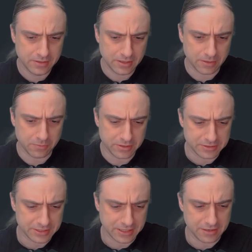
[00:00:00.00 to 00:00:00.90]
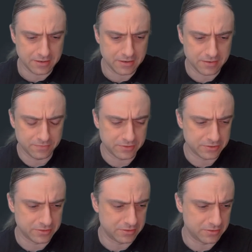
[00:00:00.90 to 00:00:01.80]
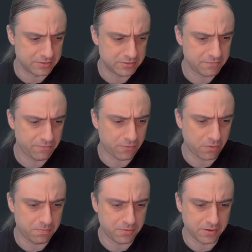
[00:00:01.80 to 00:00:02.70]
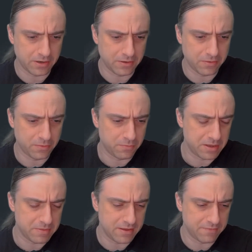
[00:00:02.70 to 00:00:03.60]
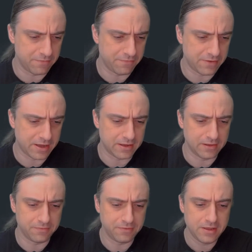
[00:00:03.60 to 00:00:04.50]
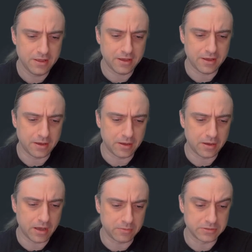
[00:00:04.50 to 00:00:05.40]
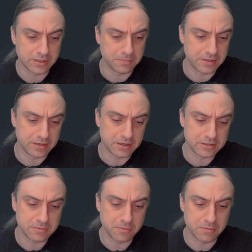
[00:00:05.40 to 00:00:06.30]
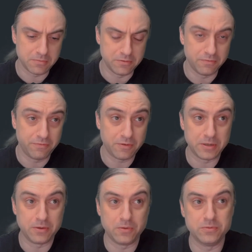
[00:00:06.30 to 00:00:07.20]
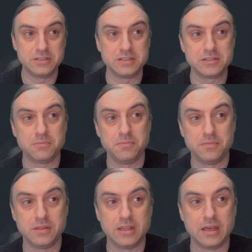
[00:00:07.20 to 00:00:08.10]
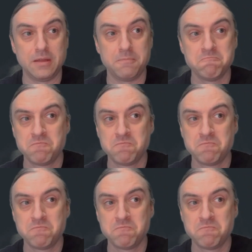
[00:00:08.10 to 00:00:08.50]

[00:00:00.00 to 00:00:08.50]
I want to say, Navision 4.0, maybe even 5, I was helping a customer move from an old system that